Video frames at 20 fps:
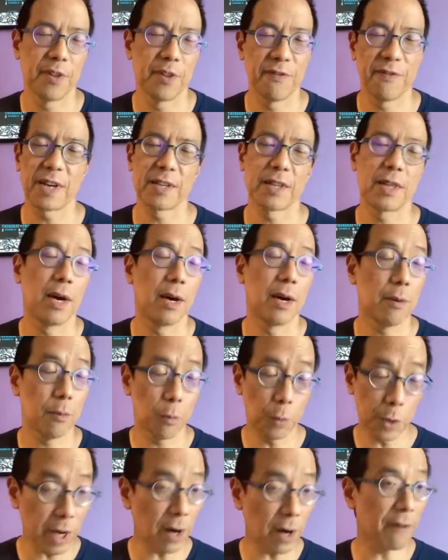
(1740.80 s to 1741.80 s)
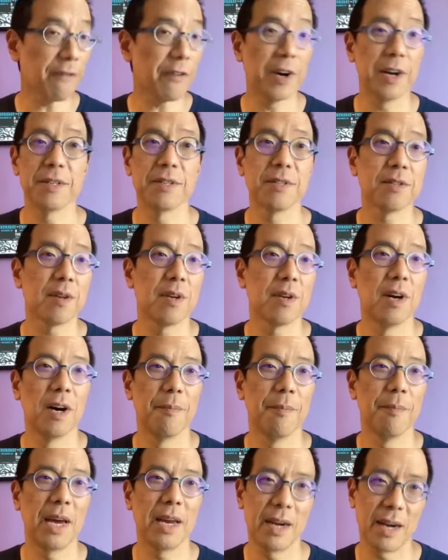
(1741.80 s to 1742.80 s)
the fact that we are friends,
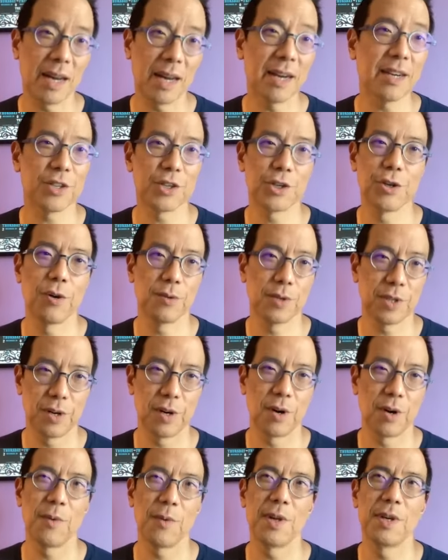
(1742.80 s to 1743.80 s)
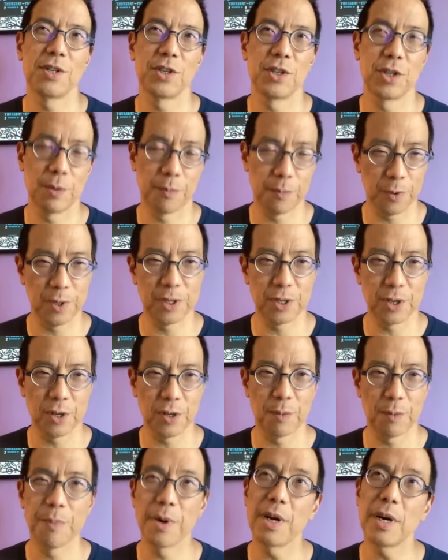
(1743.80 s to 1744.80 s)
and it shows in our relationship with each
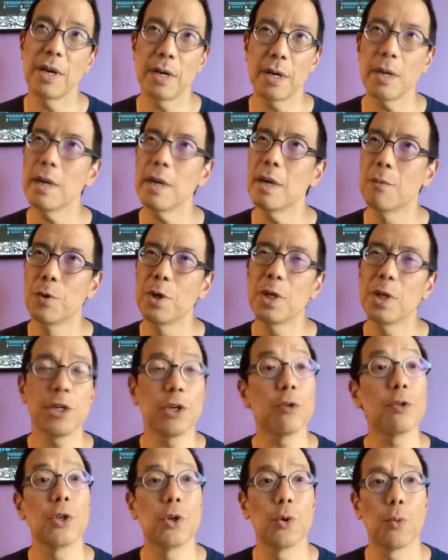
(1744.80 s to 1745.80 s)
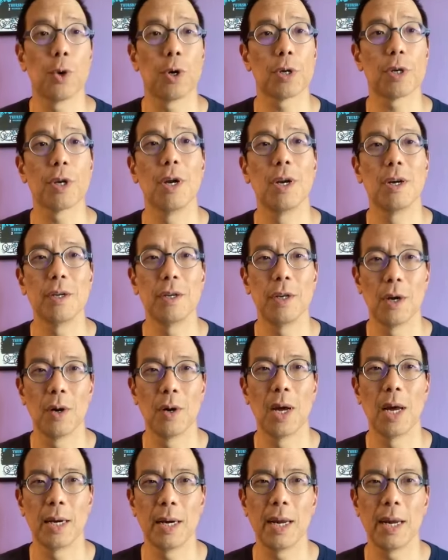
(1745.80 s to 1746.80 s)
other, but it really shows in your work, you know,
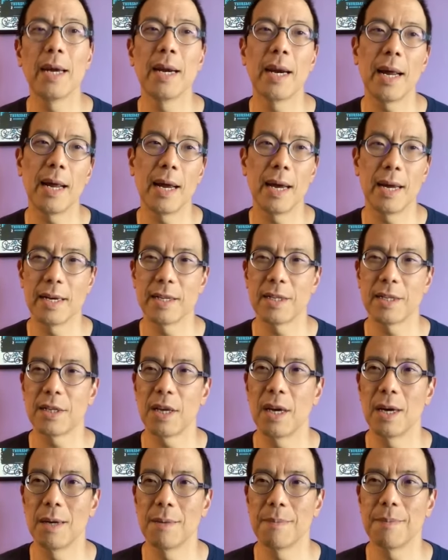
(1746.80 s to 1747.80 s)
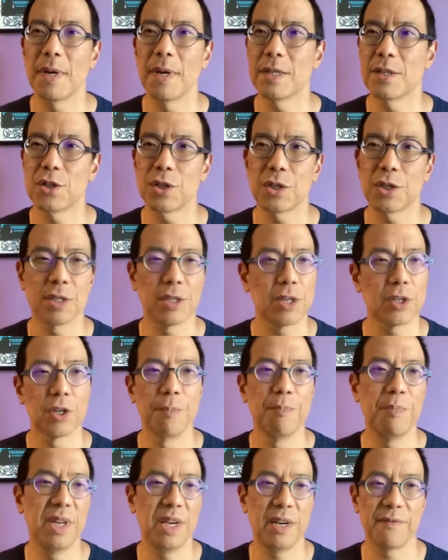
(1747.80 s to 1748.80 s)
and it's just such a
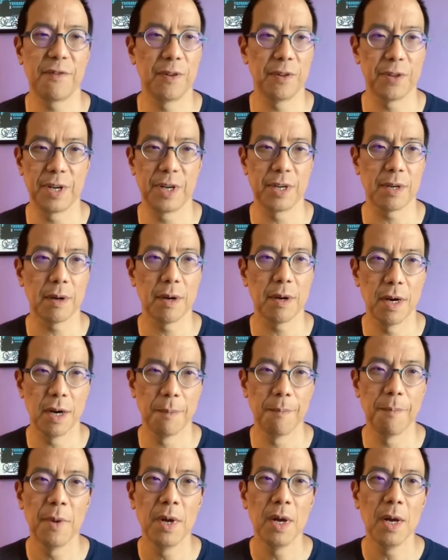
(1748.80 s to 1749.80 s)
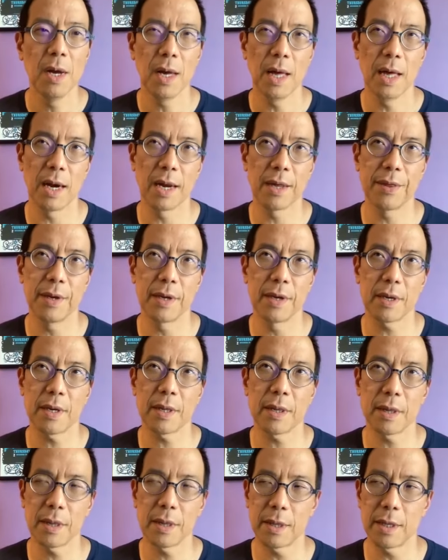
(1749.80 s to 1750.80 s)
meaningful thing. And I think
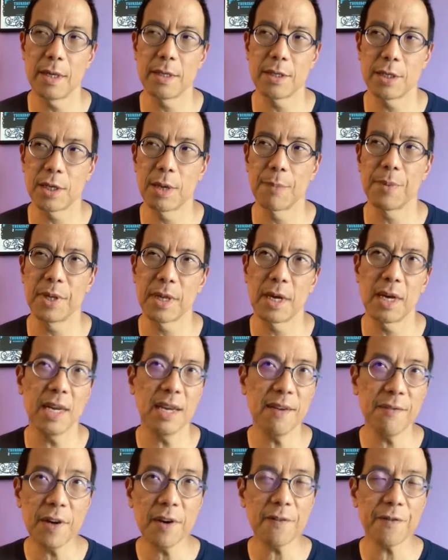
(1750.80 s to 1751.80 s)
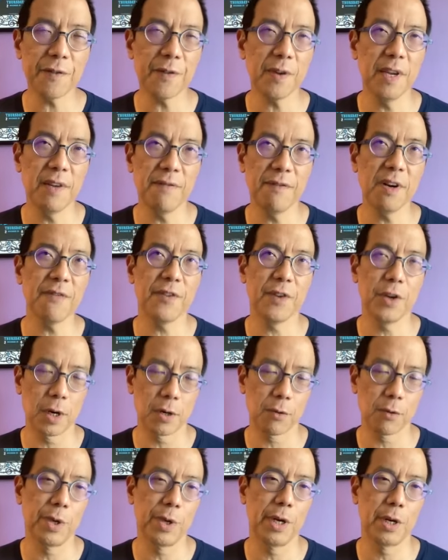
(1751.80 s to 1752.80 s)
it's something that even if
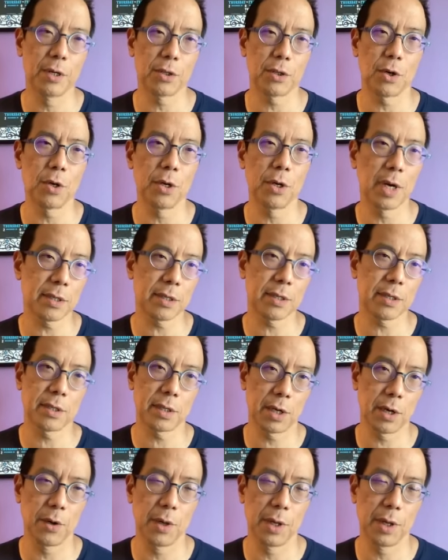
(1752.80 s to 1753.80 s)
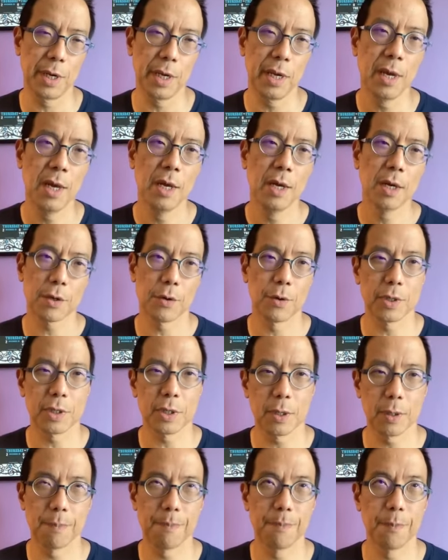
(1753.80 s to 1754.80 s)
young readers aren't necessarily going
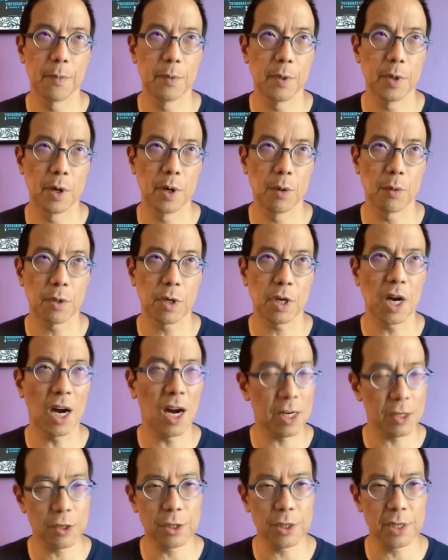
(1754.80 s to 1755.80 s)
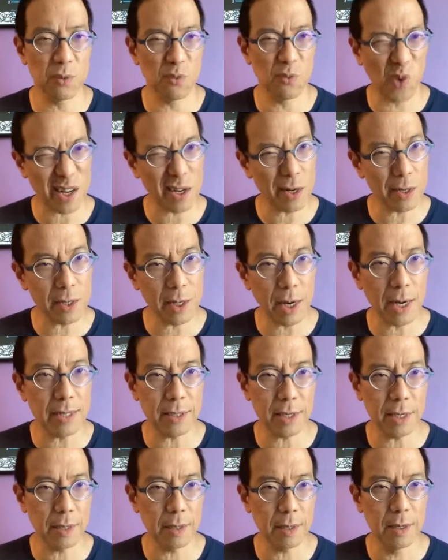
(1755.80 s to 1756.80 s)
to, you know, consciously recognize
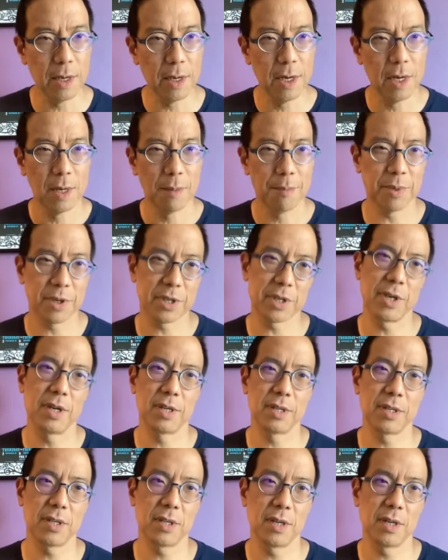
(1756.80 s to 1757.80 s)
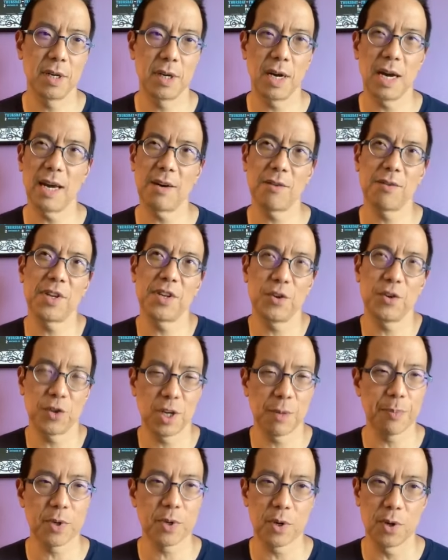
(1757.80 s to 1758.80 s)
it, because, you know, I don't think your
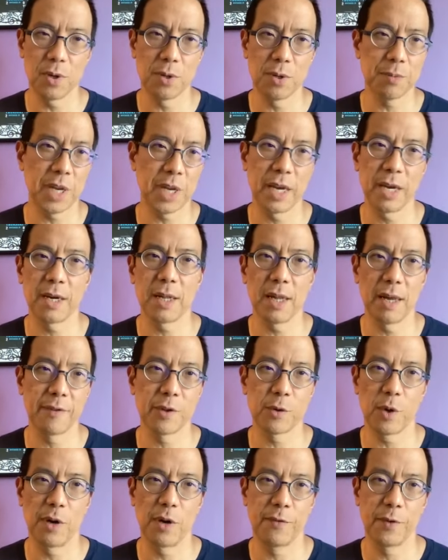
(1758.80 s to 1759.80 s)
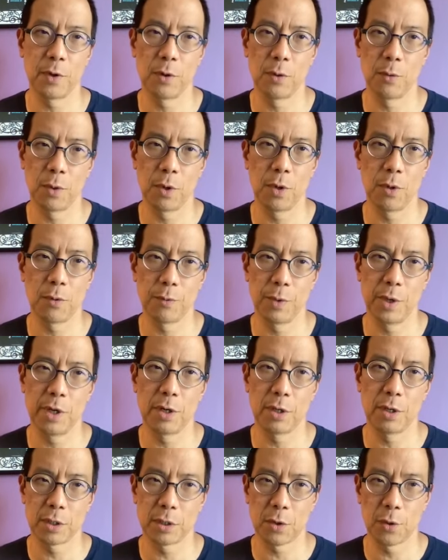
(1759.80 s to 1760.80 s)
typical 10, 11, 12-year-old
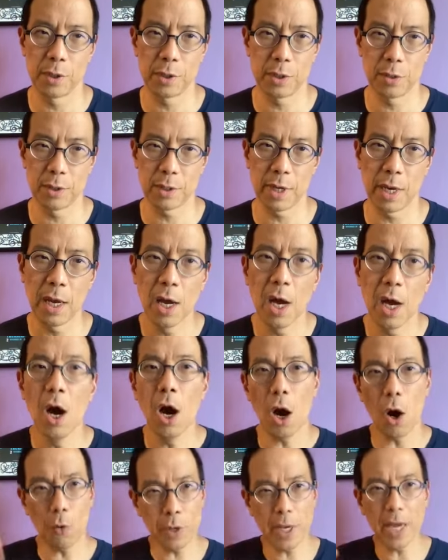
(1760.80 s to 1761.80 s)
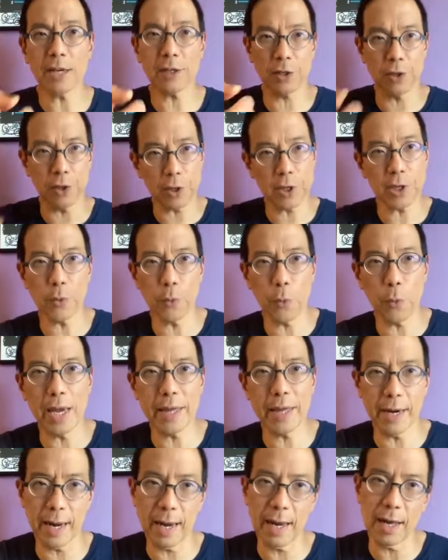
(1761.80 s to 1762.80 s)
reader is going to say, oh, yes, look at the way
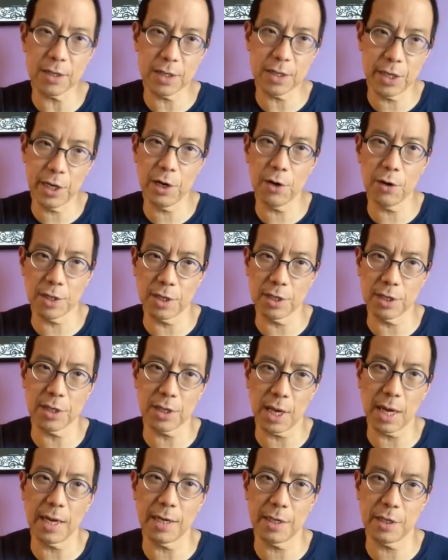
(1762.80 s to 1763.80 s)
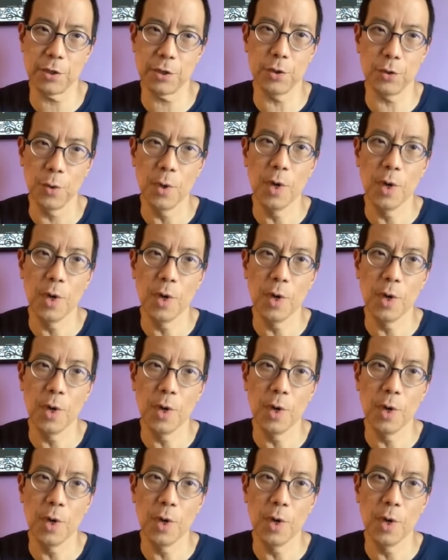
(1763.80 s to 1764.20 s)
that Alex here has decided to,